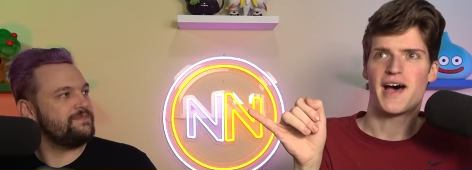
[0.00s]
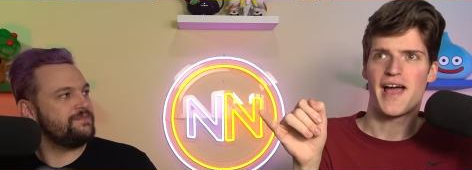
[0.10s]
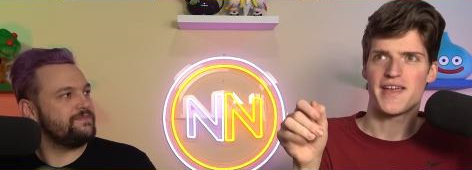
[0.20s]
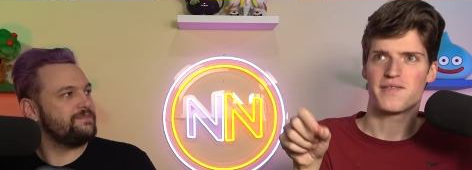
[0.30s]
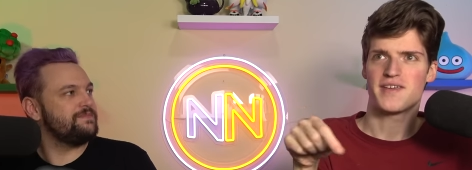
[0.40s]

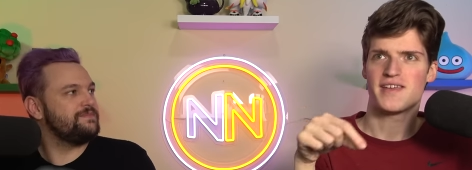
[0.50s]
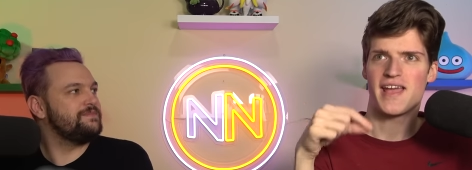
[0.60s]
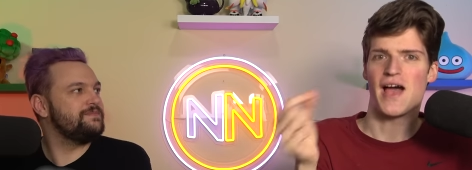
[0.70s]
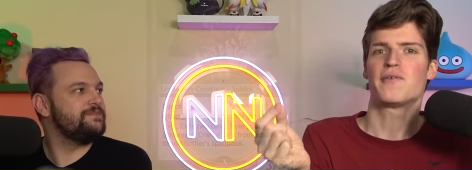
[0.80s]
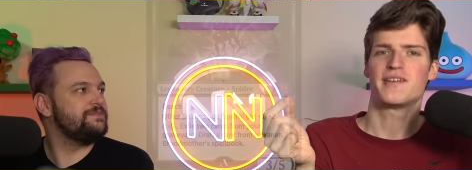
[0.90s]
Speaker 1: buy the
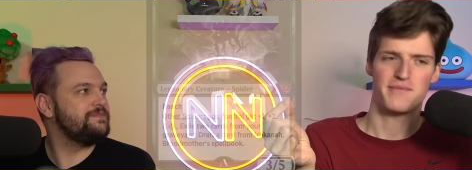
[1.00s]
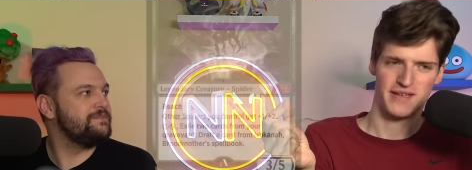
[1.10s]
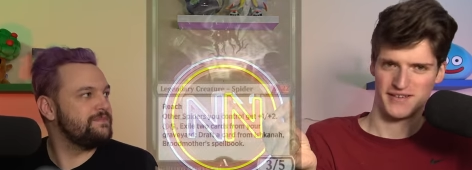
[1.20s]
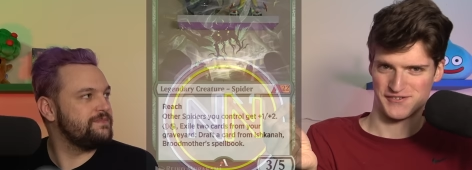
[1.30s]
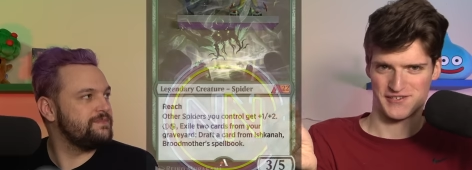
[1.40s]

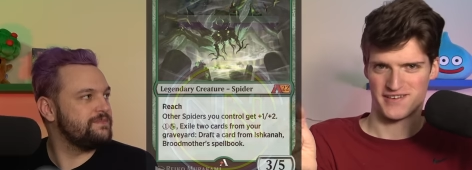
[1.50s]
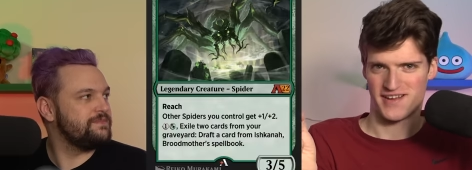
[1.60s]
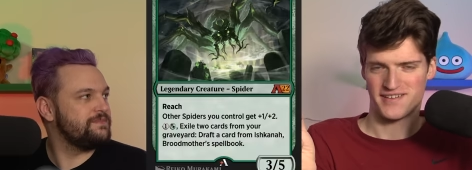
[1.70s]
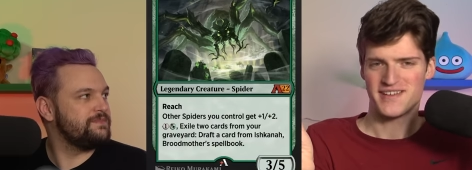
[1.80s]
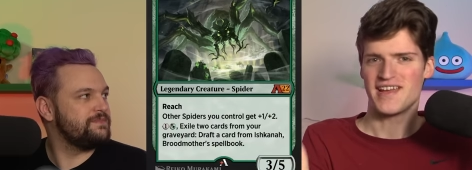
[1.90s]
Alchemy
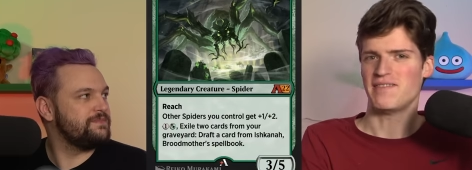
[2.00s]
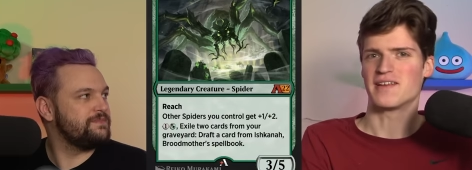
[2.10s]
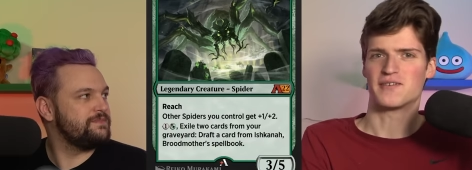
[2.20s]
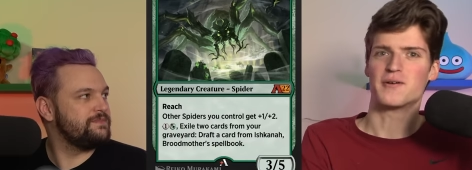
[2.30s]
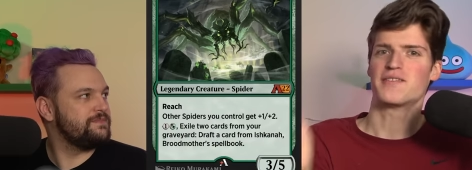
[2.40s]
Ishkanah and
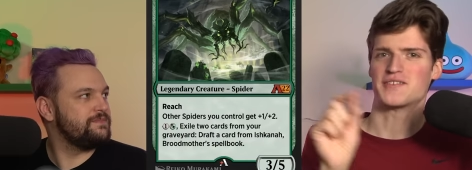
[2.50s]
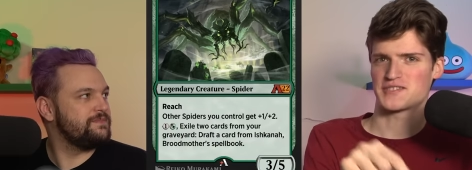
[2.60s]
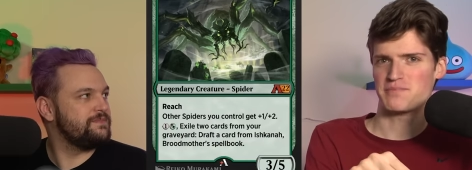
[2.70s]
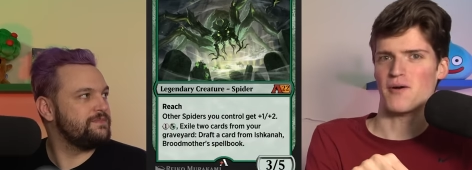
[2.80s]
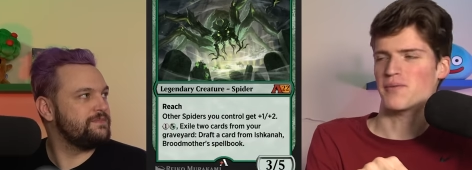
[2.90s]
then go get the
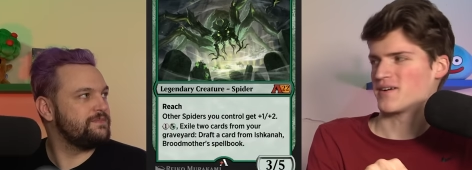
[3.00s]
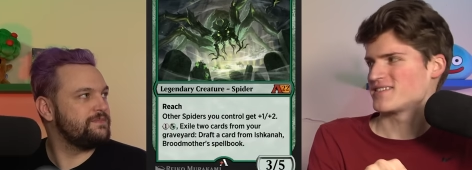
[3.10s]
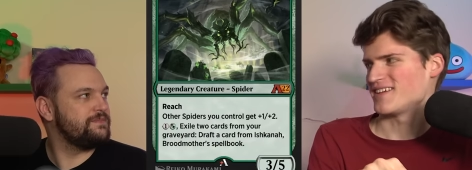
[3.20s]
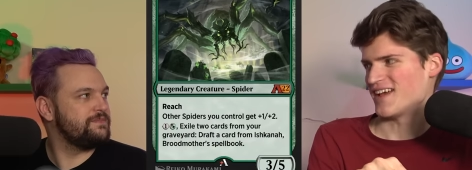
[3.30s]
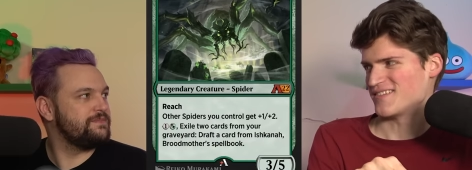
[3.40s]
spellbook
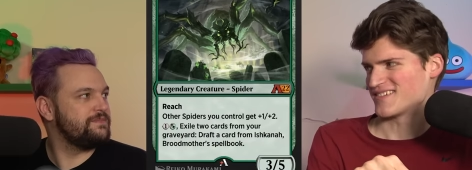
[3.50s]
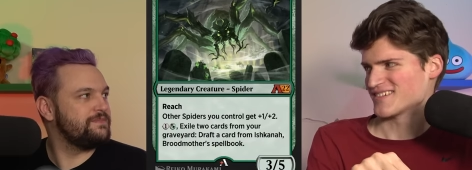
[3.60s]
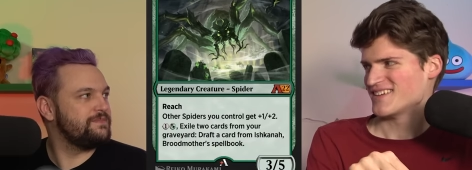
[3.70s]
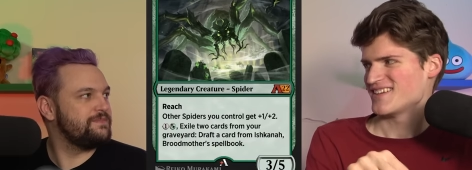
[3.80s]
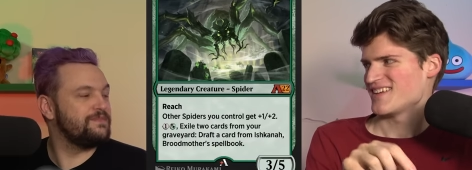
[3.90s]
together
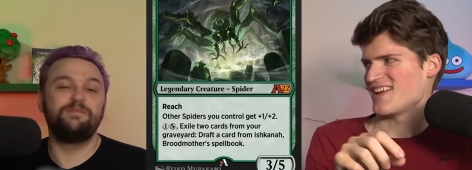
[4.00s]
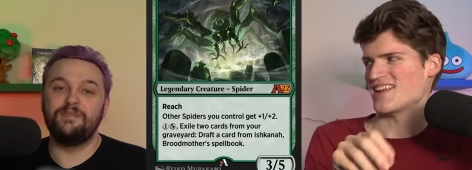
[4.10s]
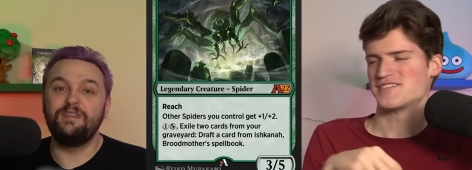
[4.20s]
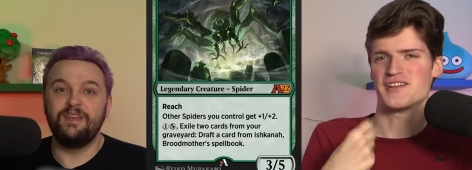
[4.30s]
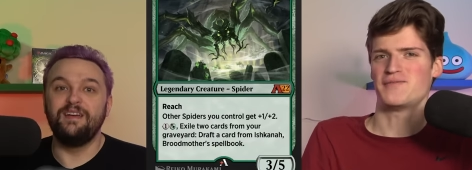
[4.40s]

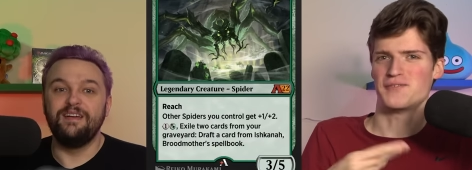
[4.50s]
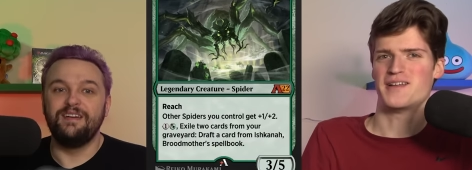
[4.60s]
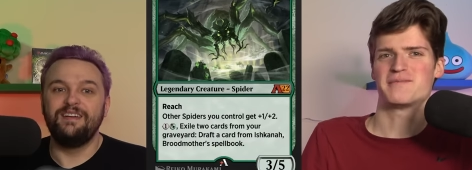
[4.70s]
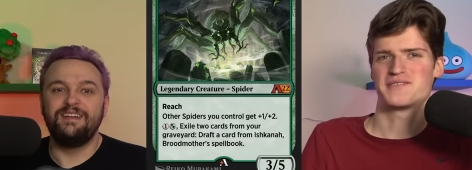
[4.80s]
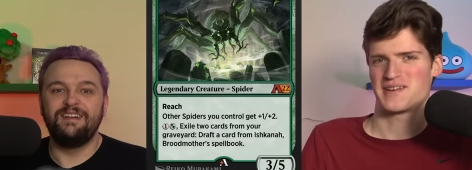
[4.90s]
and shuffle it
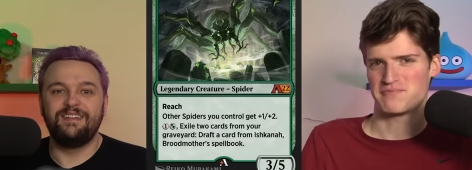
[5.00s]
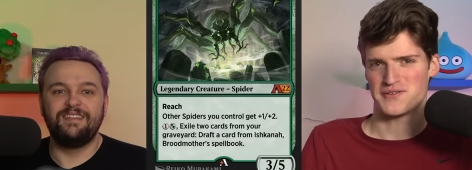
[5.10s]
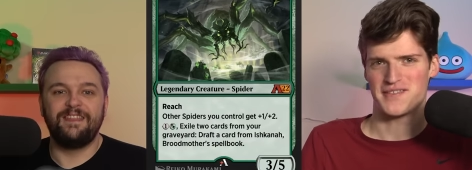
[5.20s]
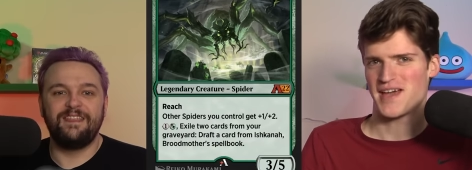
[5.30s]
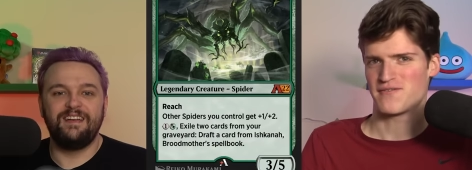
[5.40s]
up so I can
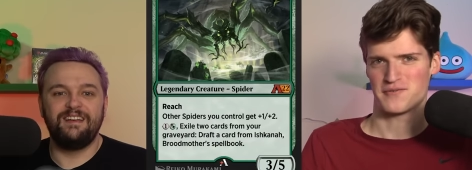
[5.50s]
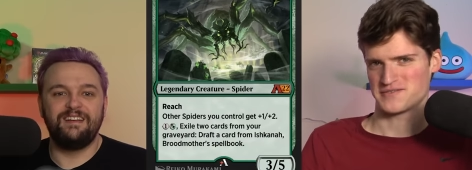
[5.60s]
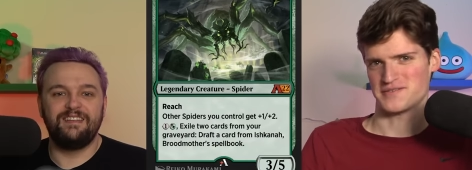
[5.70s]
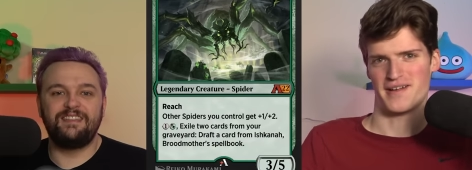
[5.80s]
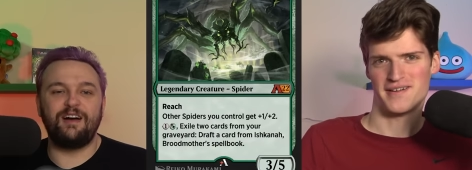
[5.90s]
play that every
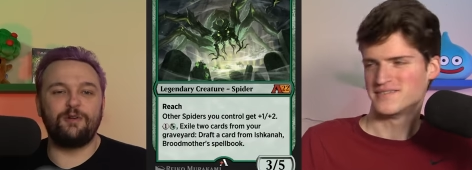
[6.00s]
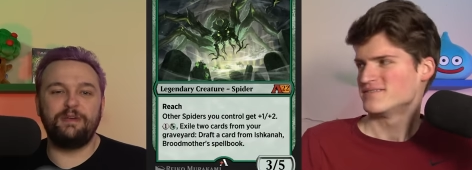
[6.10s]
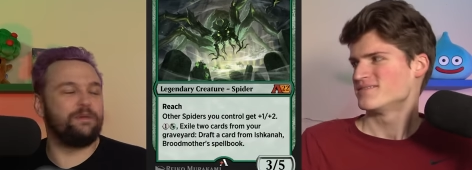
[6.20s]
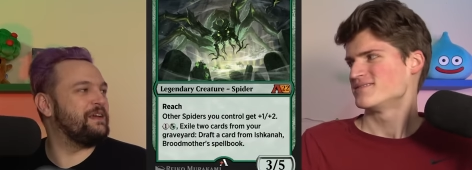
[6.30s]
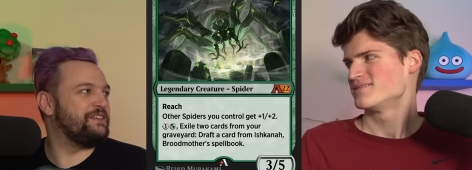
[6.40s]
once in a
Speaker 2: while. That would
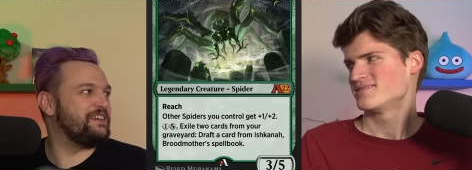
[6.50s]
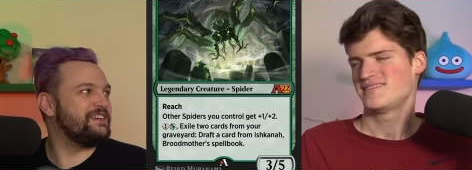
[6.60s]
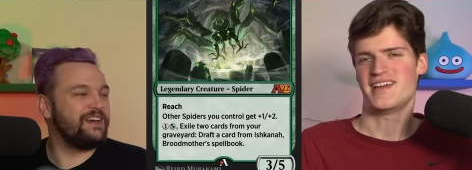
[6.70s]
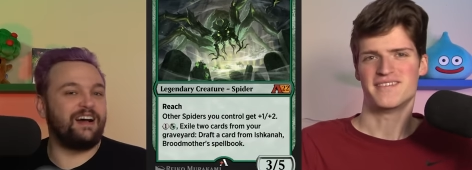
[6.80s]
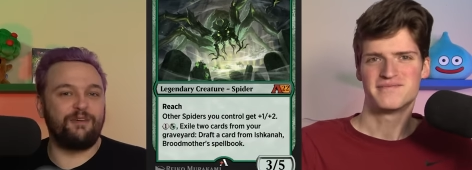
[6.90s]
be amazing.
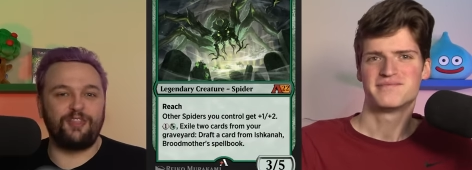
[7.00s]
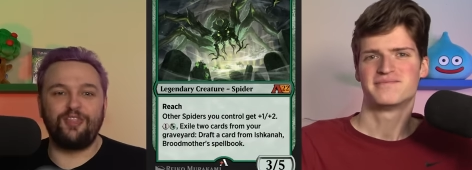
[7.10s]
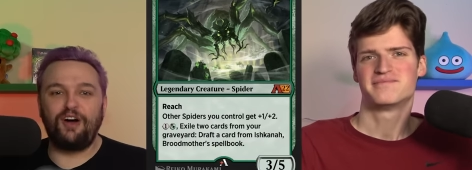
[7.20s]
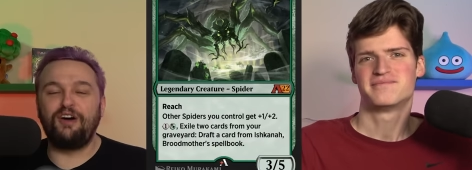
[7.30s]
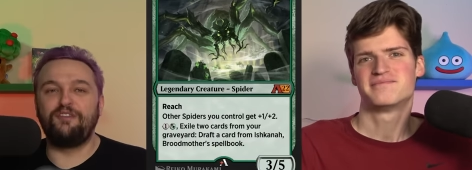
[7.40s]
Yeah. I would
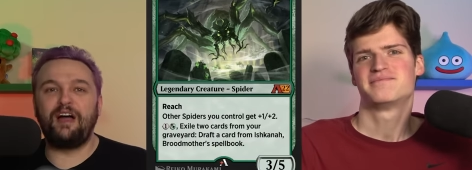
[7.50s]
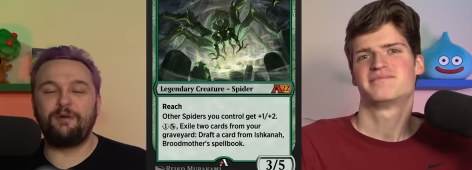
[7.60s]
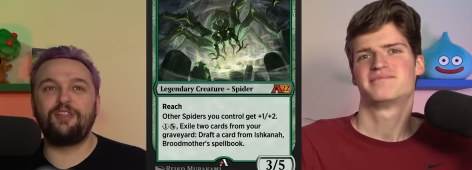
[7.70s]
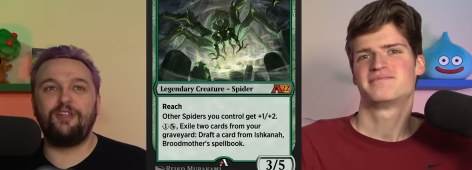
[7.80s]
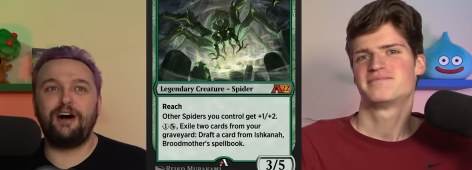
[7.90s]
love, I
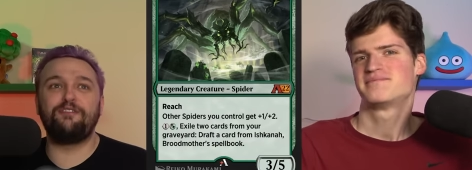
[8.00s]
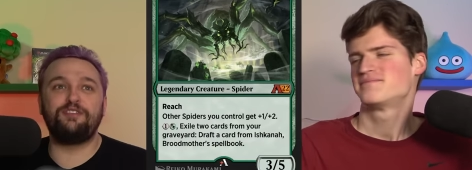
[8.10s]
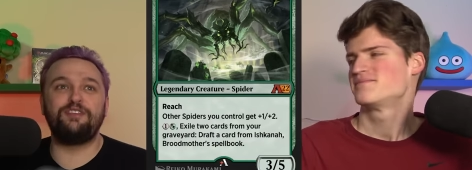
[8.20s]
would love